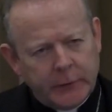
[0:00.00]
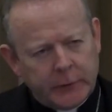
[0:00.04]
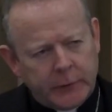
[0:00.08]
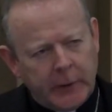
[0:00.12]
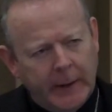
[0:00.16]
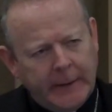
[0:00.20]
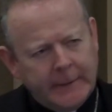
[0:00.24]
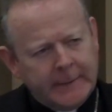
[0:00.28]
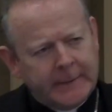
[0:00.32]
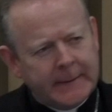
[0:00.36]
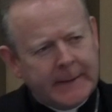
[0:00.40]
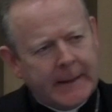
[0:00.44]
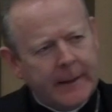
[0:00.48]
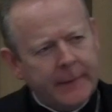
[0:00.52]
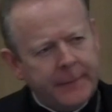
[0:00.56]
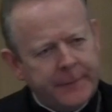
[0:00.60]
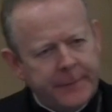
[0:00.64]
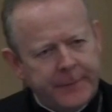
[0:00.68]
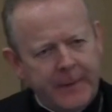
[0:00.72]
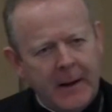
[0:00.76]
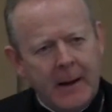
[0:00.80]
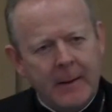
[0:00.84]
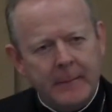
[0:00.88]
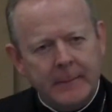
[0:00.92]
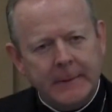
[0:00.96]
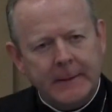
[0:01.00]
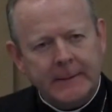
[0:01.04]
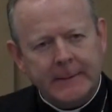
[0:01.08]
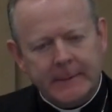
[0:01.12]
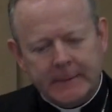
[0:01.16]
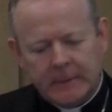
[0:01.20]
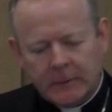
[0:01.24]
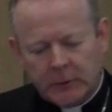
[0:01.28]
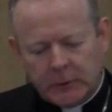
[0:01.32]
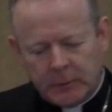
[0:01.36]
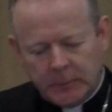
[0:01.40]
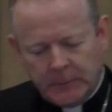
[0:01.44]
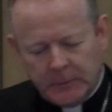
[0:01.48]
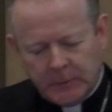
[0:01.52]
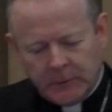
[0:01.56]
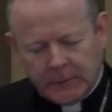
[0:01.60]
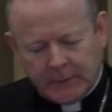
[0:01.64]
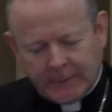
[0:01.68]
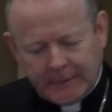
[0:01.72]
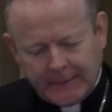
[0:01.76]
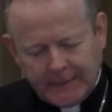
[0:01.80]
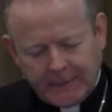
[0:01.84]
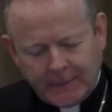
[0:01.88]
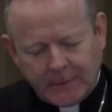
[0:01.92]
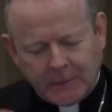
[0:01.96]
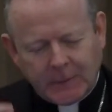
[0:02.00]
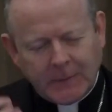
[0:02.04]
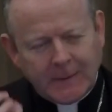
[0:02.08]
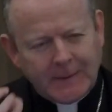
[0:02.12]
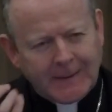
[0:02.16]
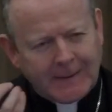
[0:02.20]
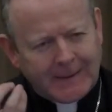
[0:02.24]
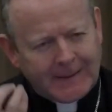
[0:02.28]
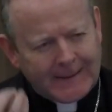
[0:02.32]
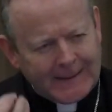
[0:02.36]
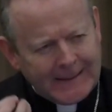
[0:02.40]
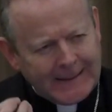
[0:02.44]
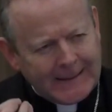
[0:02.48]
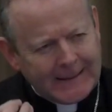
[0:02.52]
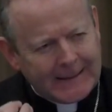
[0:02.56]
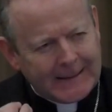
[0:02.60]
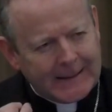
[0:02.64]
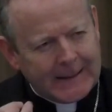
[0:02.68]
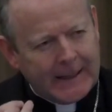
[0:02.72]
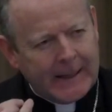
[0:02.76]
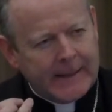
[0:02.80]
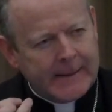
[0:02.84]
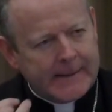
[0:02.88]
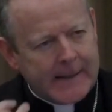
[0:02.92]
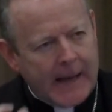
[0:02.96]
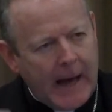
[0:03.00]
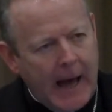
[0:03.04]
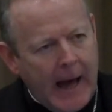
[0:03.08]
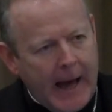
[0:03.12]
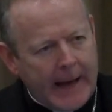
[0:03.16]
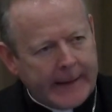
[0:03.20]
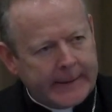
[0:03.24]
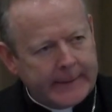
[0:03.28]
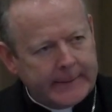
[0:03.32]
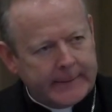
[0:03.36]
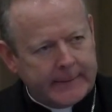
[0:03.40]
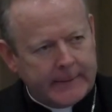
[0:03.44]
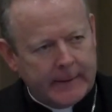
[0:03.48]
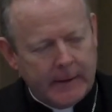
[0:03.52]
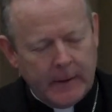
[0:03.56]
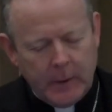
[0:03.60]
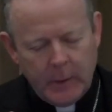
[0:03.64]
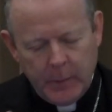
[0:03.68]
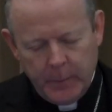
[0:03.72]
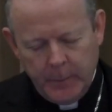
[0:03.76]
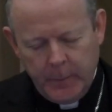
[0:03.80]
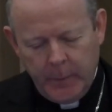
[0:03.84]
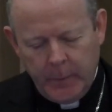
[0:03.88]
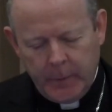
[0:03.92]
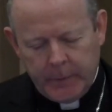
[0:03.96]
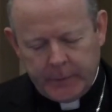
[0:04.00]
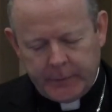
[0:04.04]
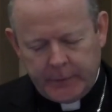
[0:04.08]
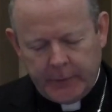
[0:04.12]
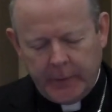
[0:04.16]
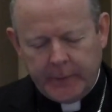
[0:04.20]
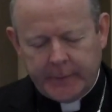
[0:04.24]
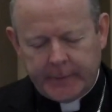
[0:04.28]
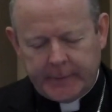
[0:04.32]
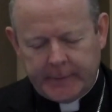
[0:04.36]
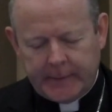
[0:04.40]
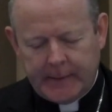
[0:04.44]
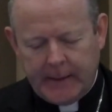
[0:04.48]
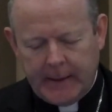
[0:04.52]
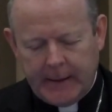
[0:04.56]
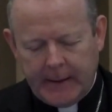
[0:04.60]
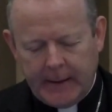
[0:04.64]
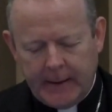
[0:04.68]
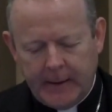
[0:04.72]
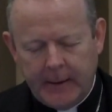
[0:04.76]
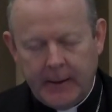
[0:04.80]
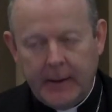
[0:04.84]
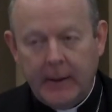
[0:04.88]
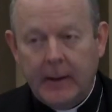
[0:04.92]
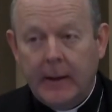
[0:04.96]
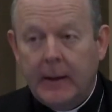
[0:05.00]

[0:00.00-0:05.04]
trying to get families and communities to think and act more justly.